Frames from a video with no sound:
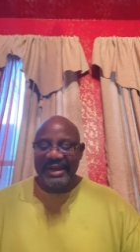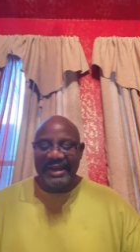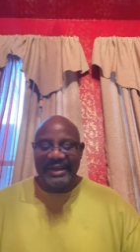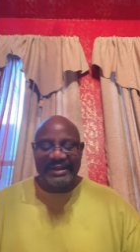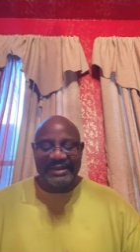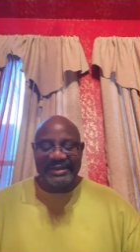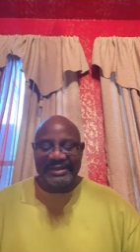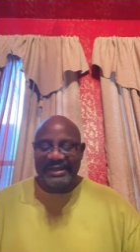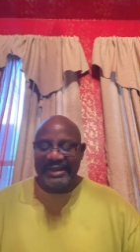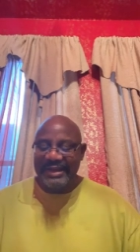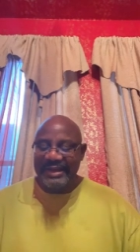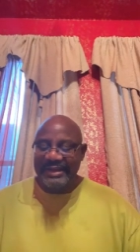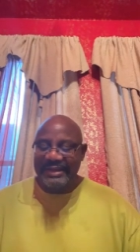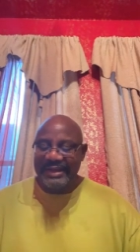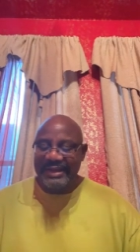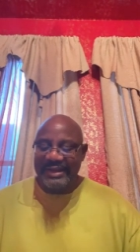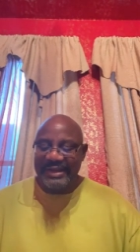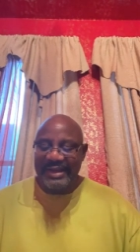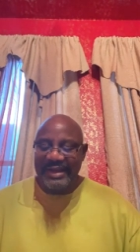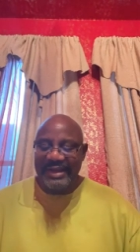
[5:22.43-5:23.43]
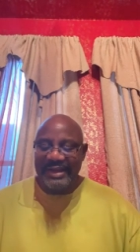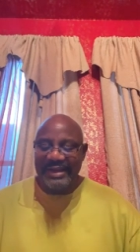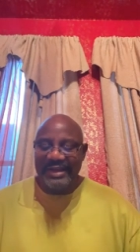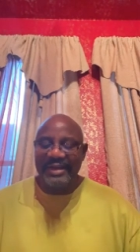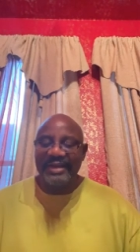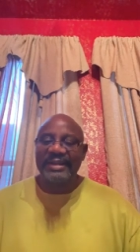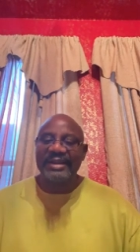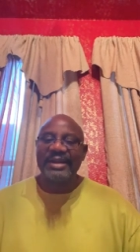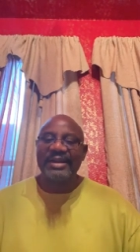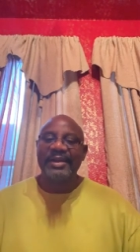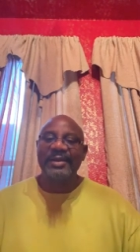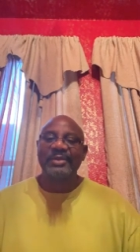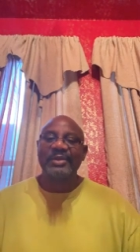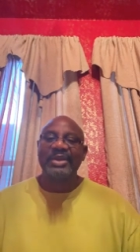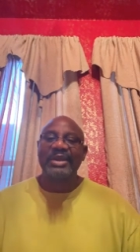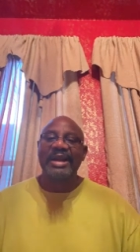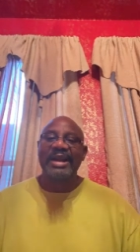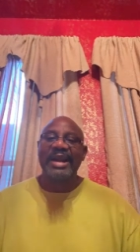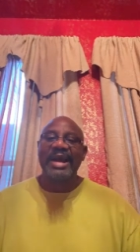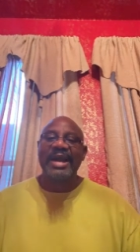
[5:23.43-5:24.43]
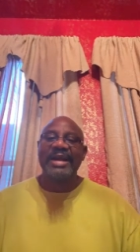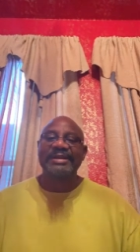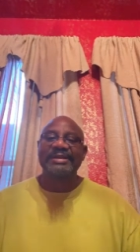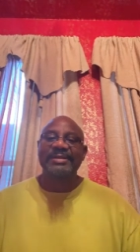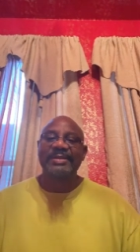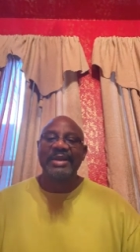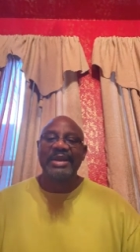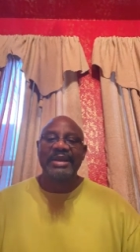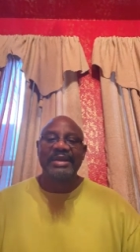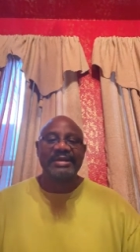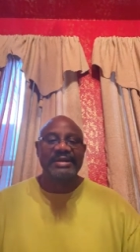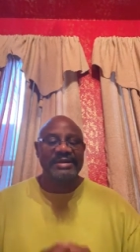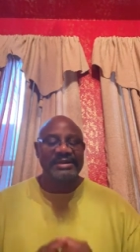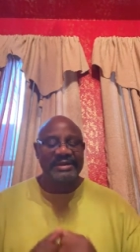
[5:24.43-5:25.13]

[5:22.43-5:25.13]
Like I said, I didn't get nothing up to the last minute.